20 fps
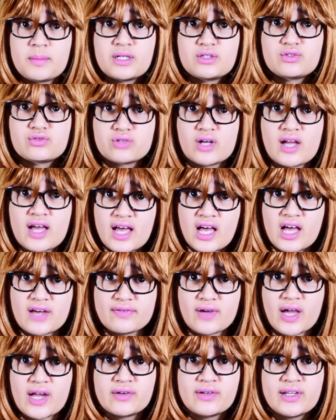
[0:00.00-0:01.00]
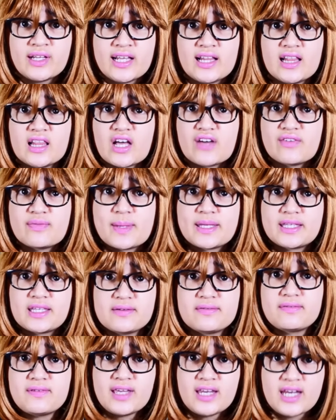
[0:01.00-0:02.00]
But Rafi, I really love
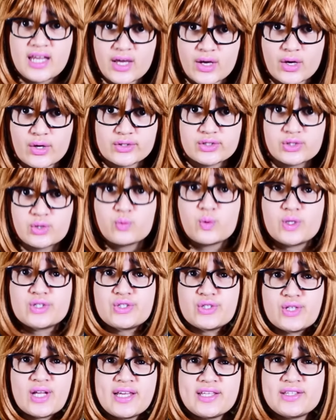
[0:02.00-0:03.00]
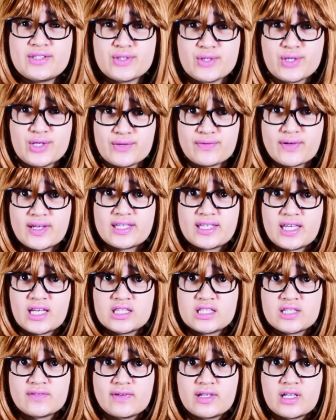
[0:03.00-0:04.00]
making videos. What should I do if I
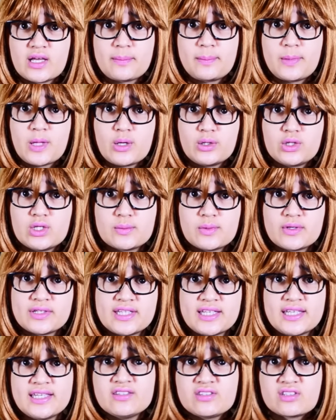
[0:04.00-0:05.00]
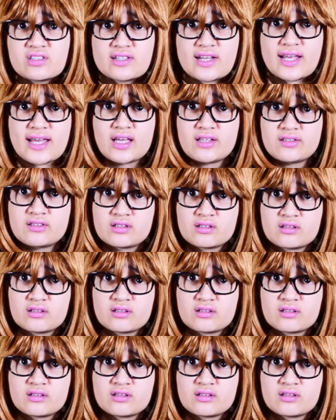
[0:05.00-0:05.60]
can't even upload them on the internet?